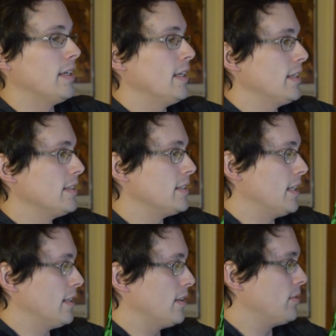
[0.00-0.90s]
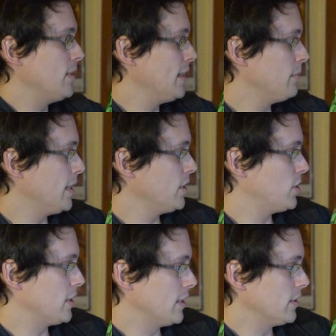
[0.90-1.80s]
is in 3
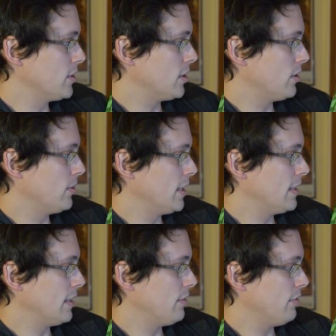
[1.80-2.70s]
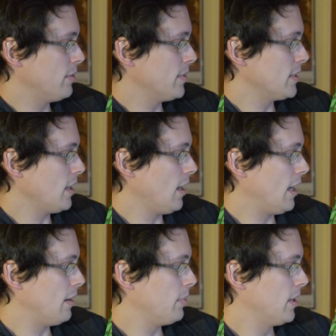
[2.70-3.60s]
dimensions, going down from the
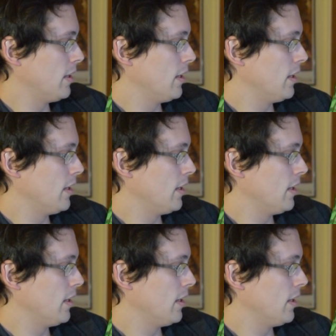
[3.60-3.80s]
top